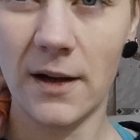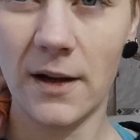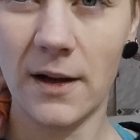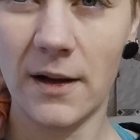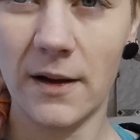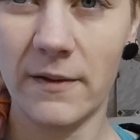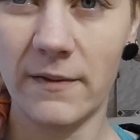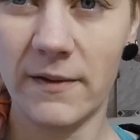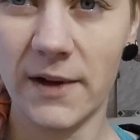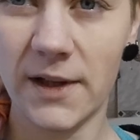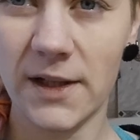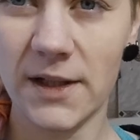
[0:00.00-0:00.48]

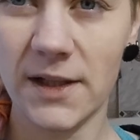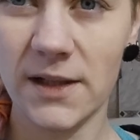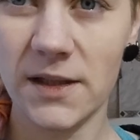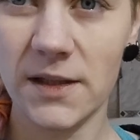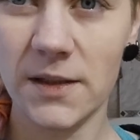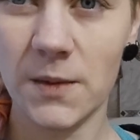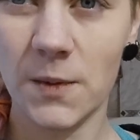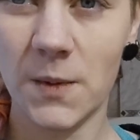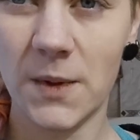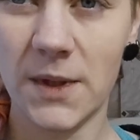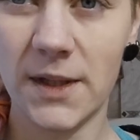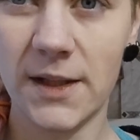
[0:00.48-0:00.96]
Avena
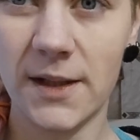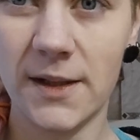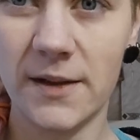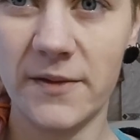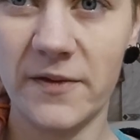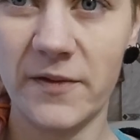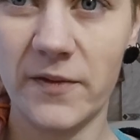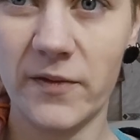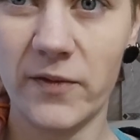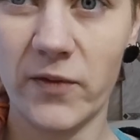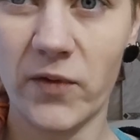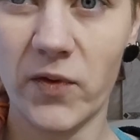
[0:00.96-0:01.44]
sweater
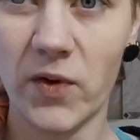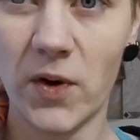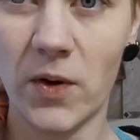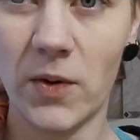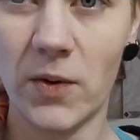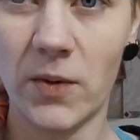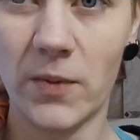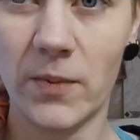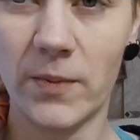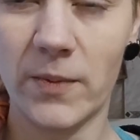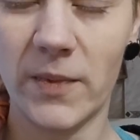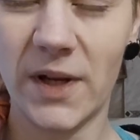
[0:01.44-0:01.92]

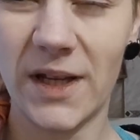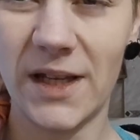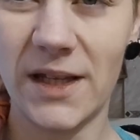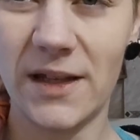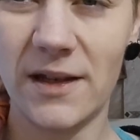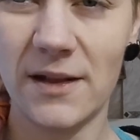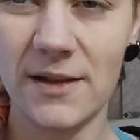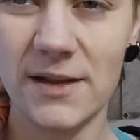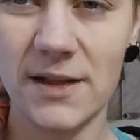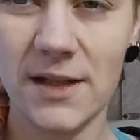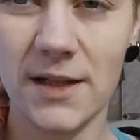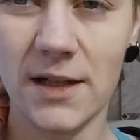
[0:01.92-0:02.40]
from
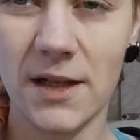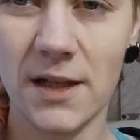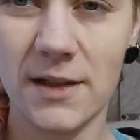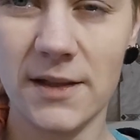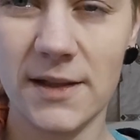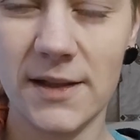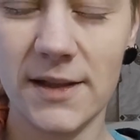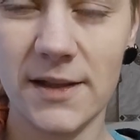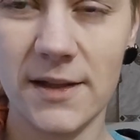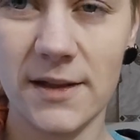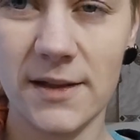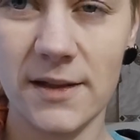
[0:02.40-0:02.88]
Jessica
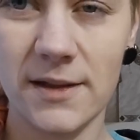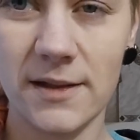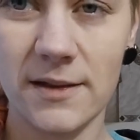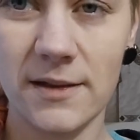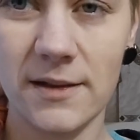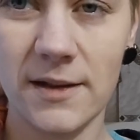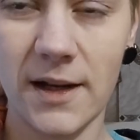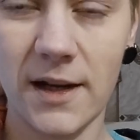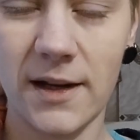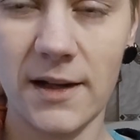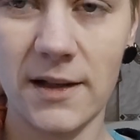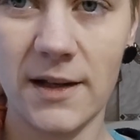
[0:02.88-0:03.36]

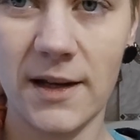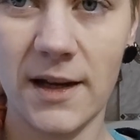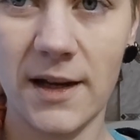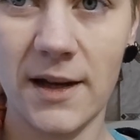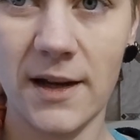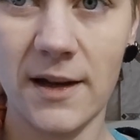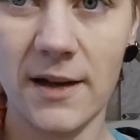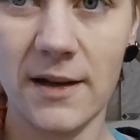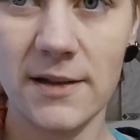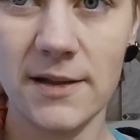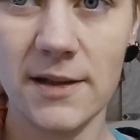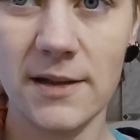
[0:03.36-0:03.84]

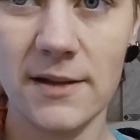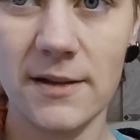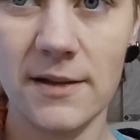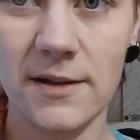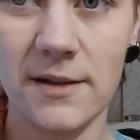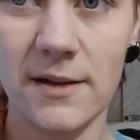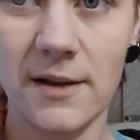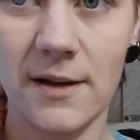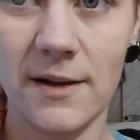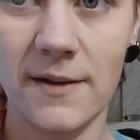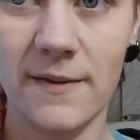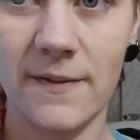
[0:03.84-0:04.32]
Stengas,
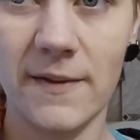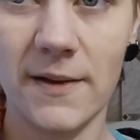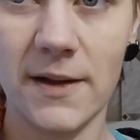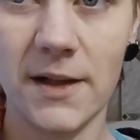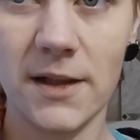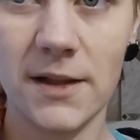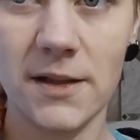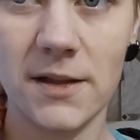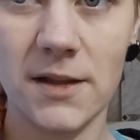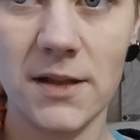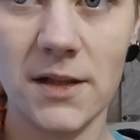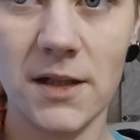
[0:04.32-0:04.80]
I
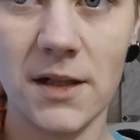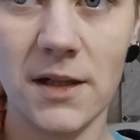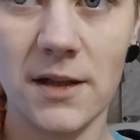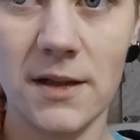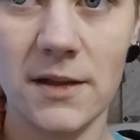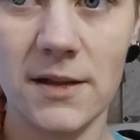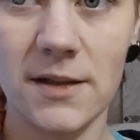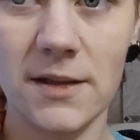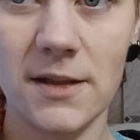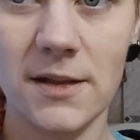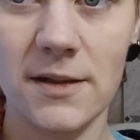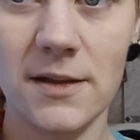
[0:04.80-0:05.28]
think
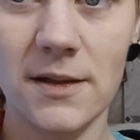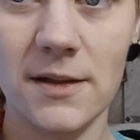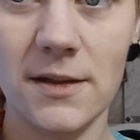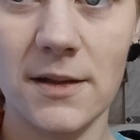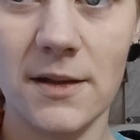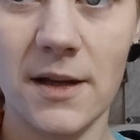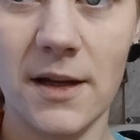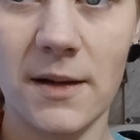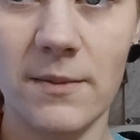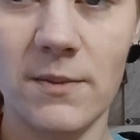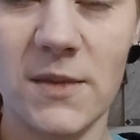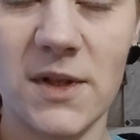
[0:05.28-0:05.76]
she's
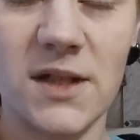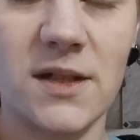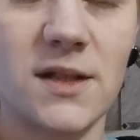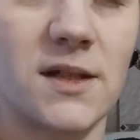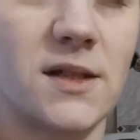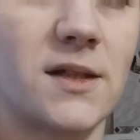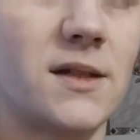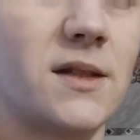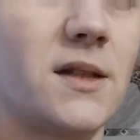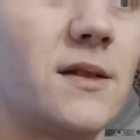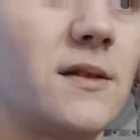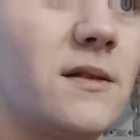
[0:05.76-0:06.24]
name
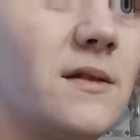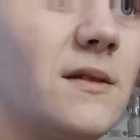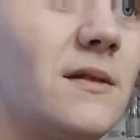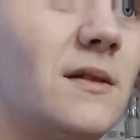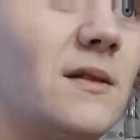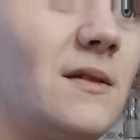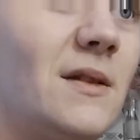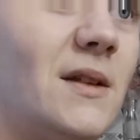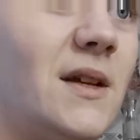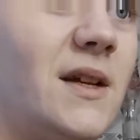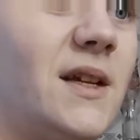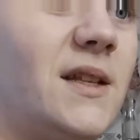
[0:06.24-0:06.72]
is
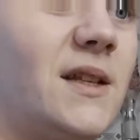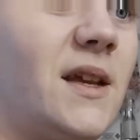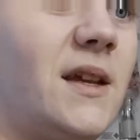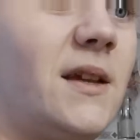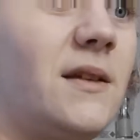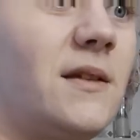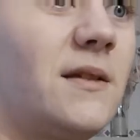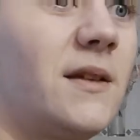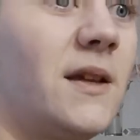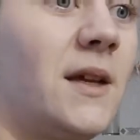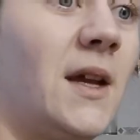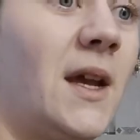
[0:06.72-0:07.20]
like that.
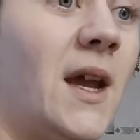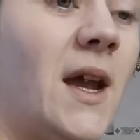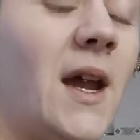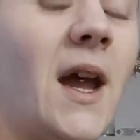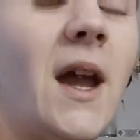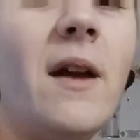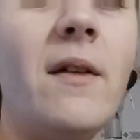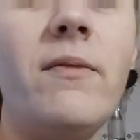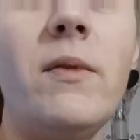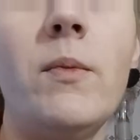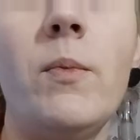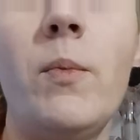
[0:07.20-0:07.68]

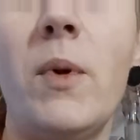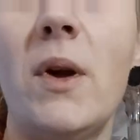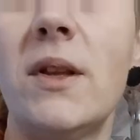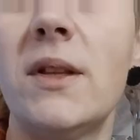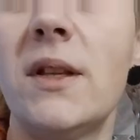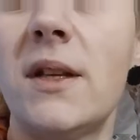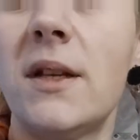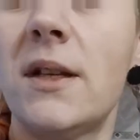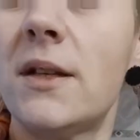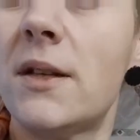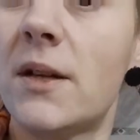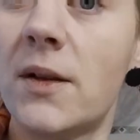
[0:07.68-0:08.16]

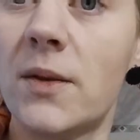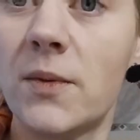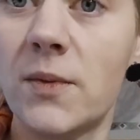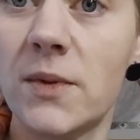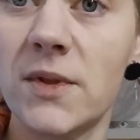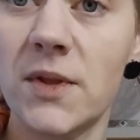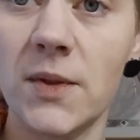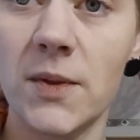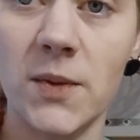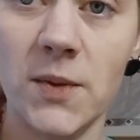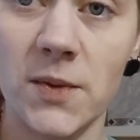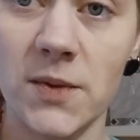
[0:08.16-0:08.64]
Everybody
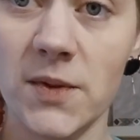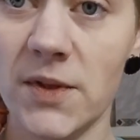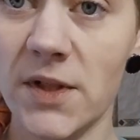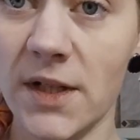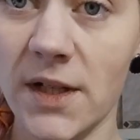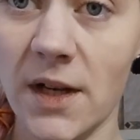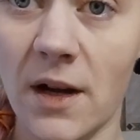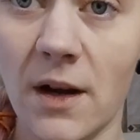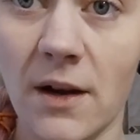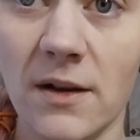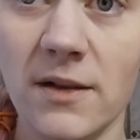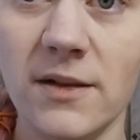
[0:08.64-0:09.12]
knows who she
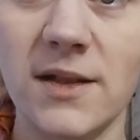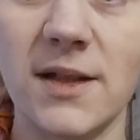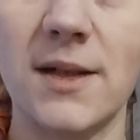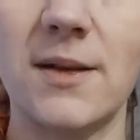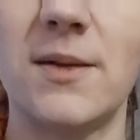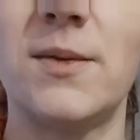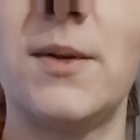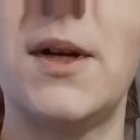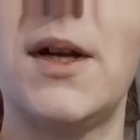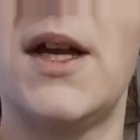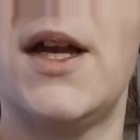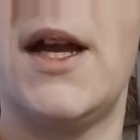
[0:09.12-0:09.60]
is also.
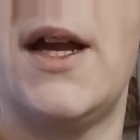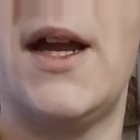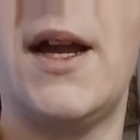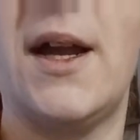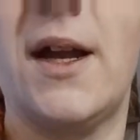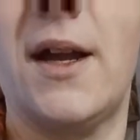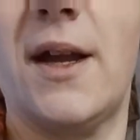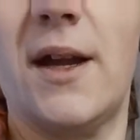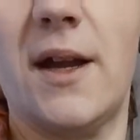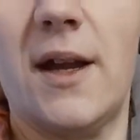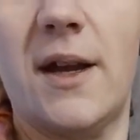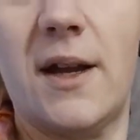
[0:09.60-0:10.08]

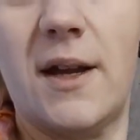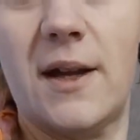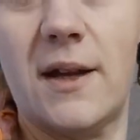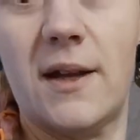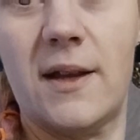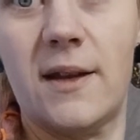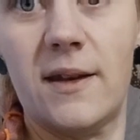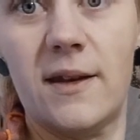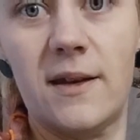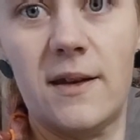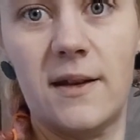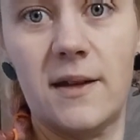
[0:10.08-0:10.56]

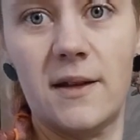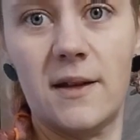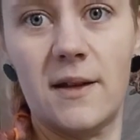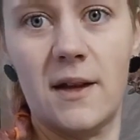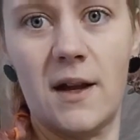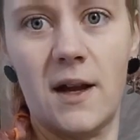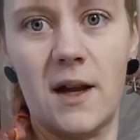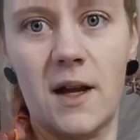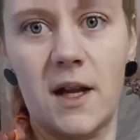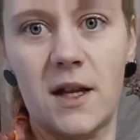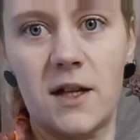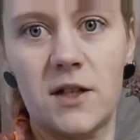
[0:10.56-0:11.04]
And
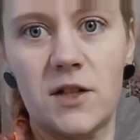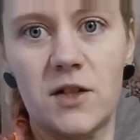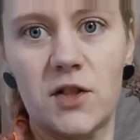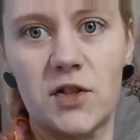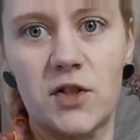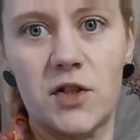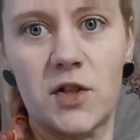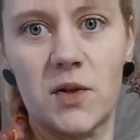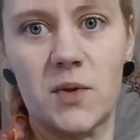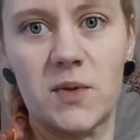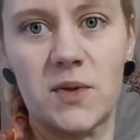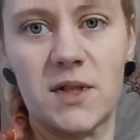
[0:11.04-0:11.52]
I
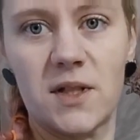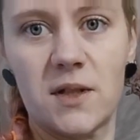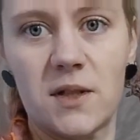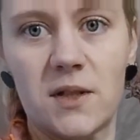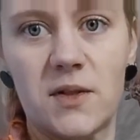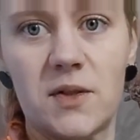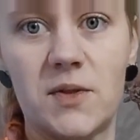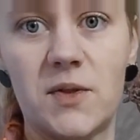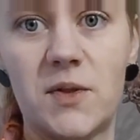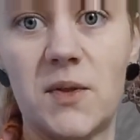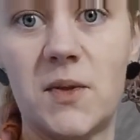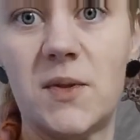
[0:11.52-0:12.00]
chosen
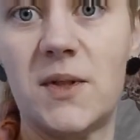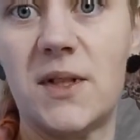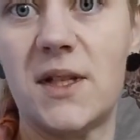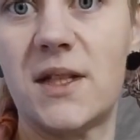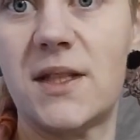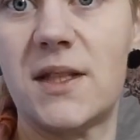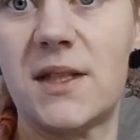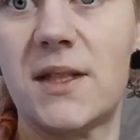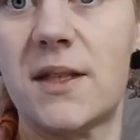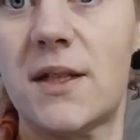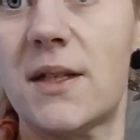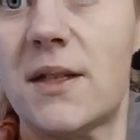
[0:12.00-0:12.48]
to do
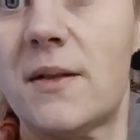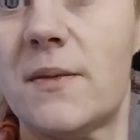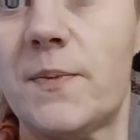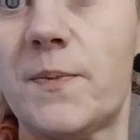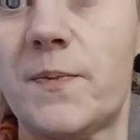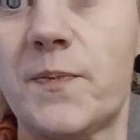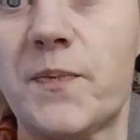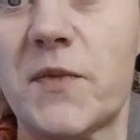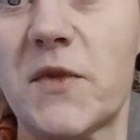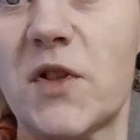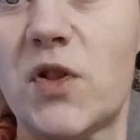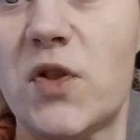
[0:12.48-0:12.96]
this
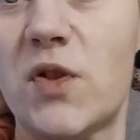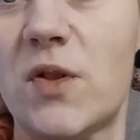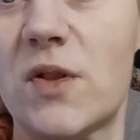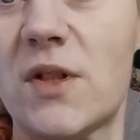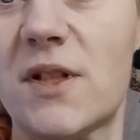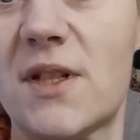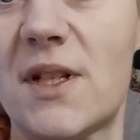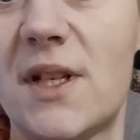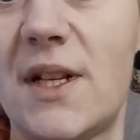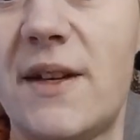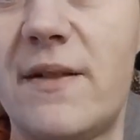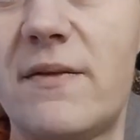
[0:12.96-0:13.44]
short
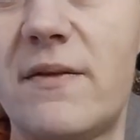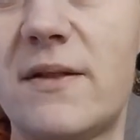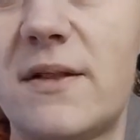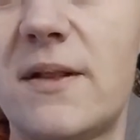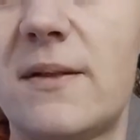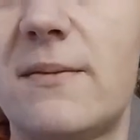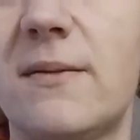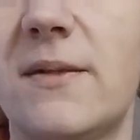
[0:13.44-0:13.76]
sleeve